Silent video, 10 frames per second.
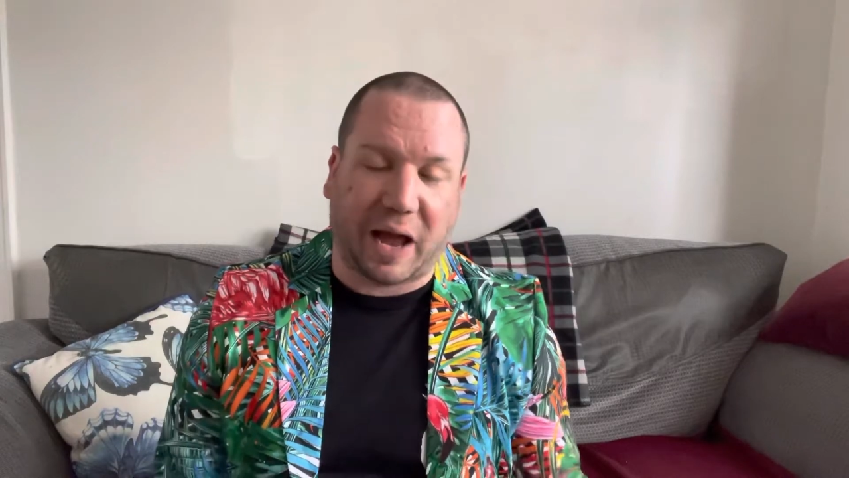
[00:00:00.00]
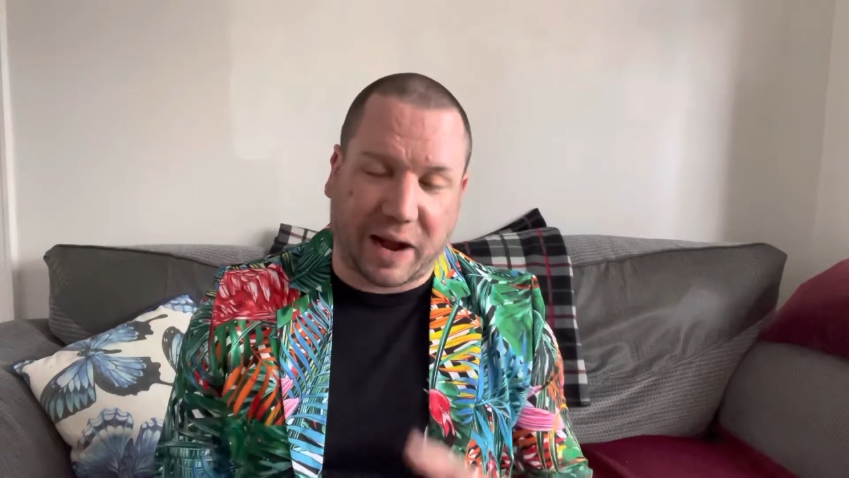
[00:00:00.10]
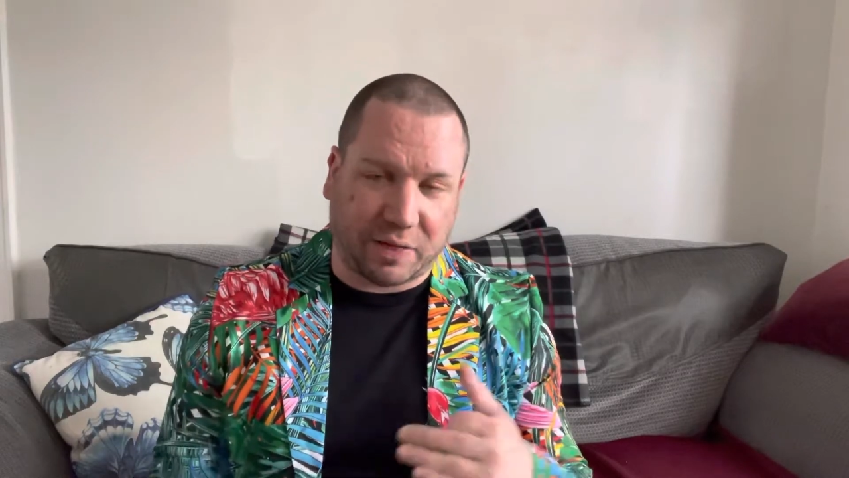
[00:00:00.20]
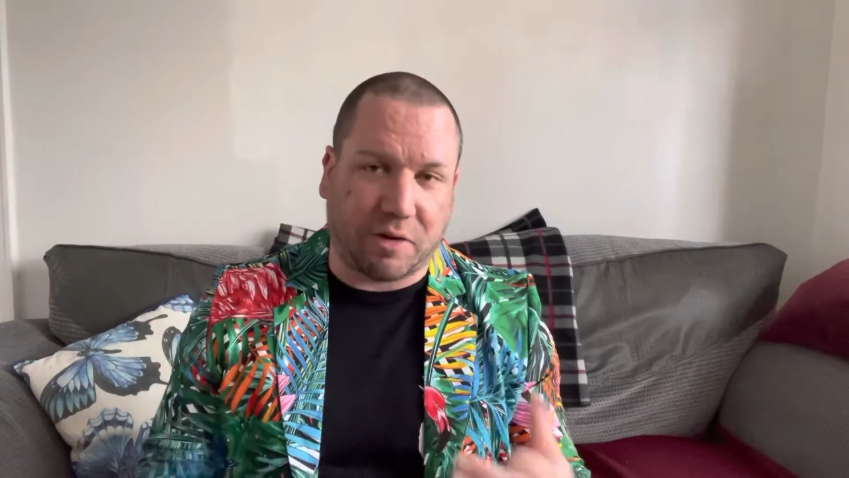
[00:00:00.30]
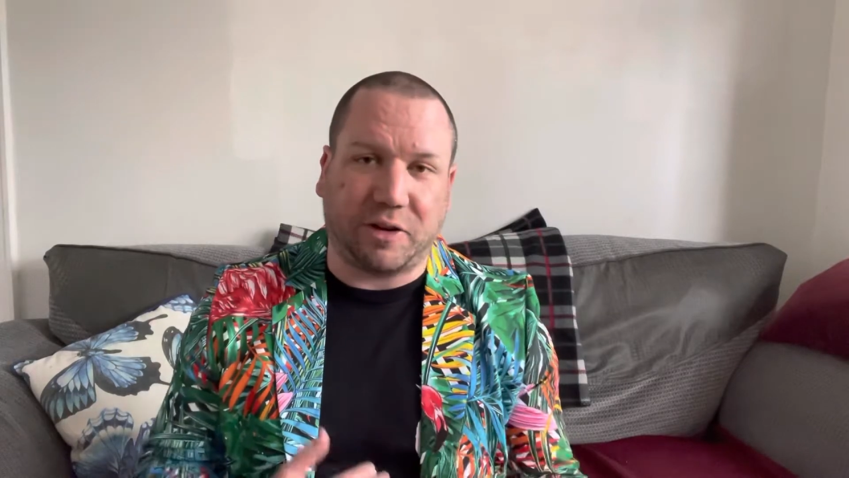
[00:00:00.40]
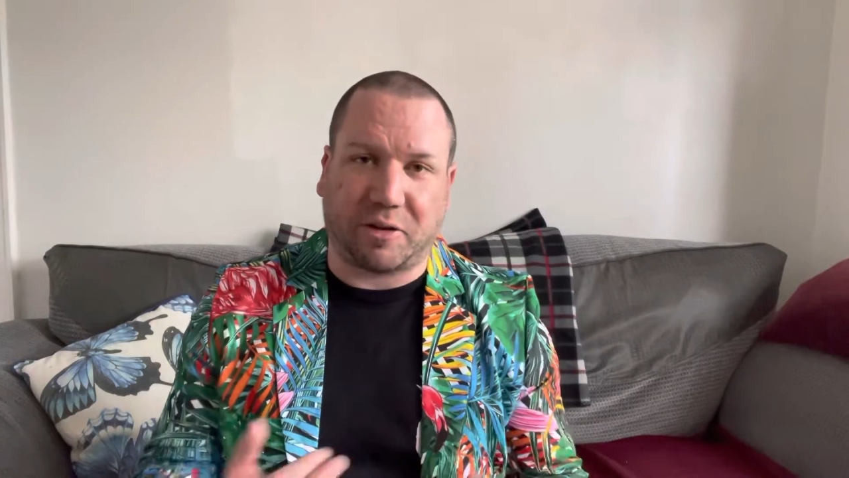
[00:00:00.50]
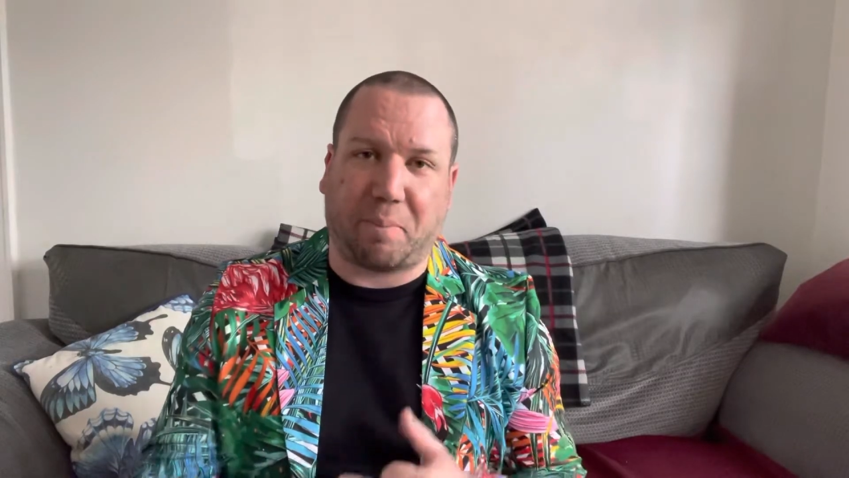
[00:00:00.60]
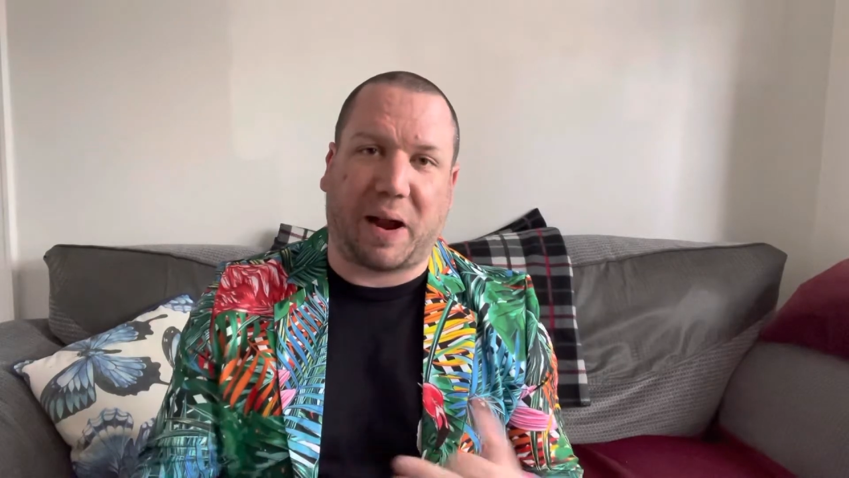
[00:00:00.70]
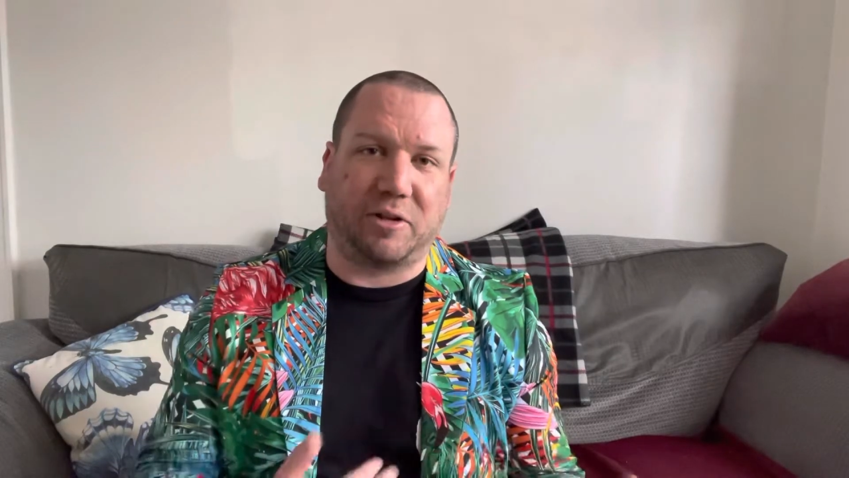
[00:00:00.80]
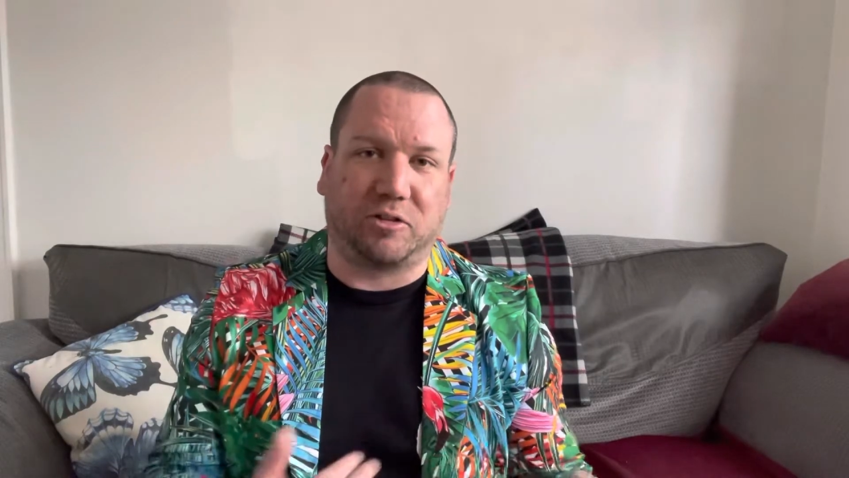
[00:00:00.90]
There is a
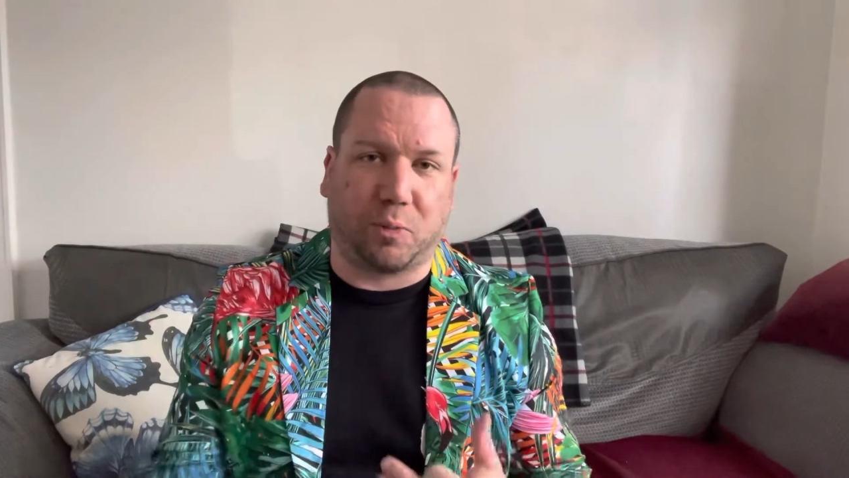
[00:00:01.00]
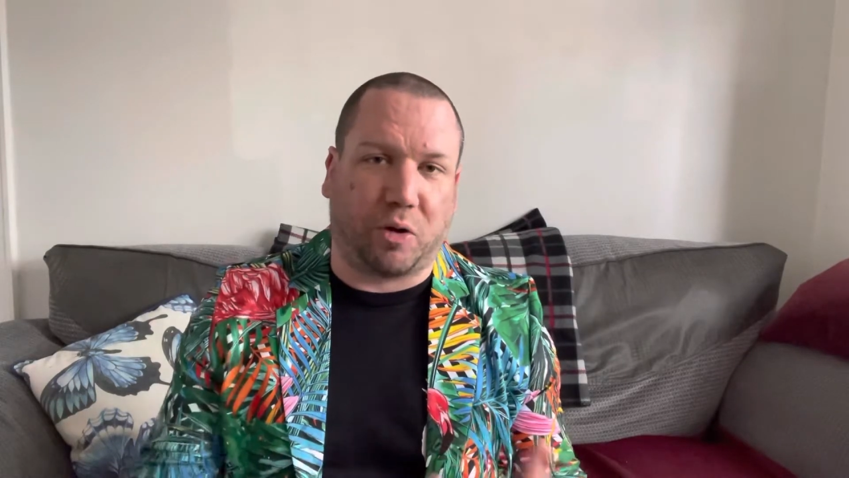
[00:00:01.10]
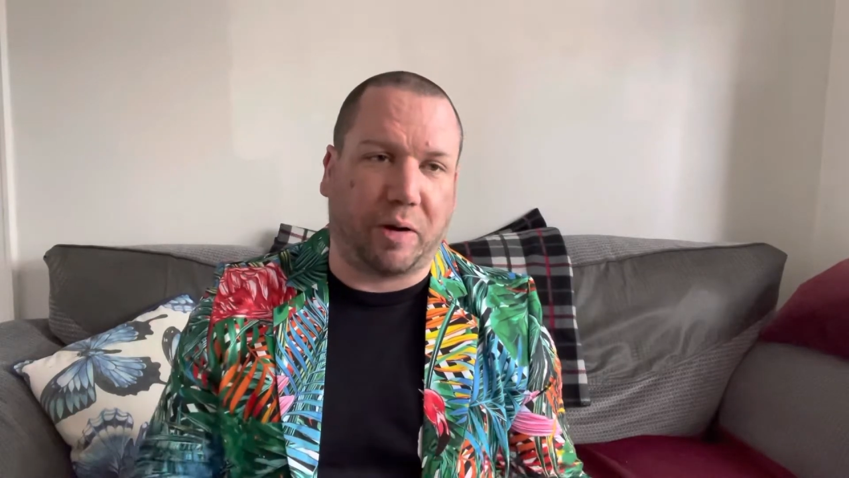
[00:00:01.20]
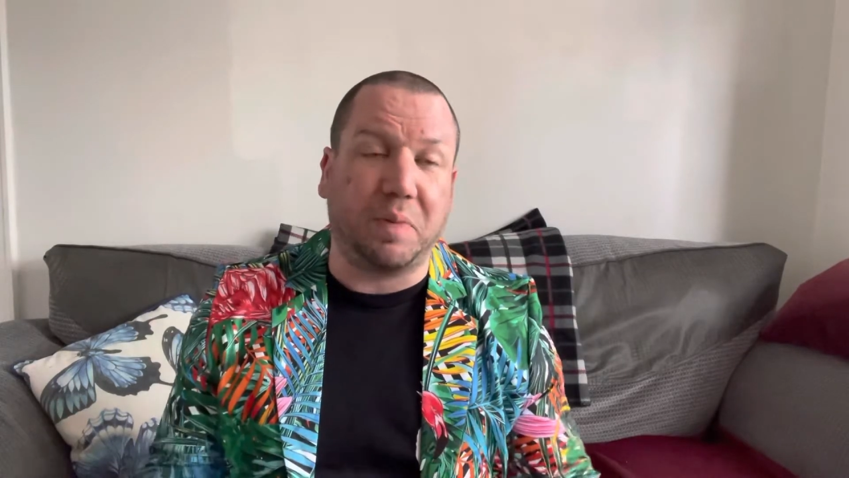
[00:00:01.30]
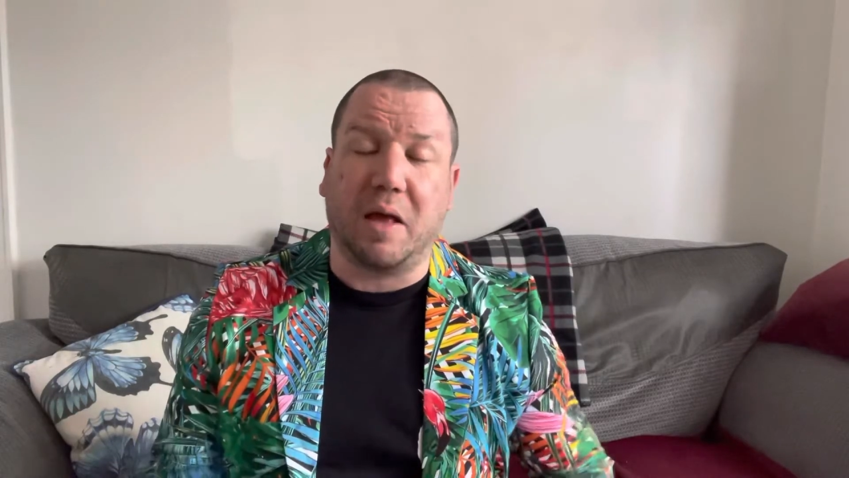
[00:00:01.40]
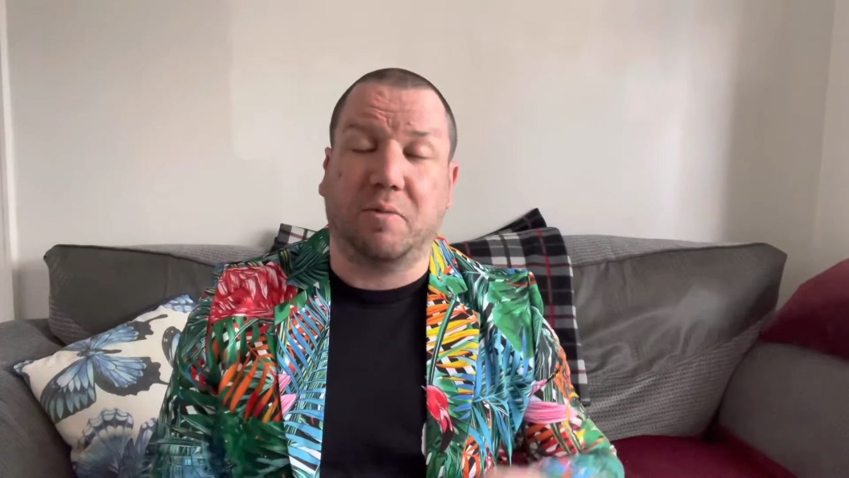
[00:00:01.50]
balance for it.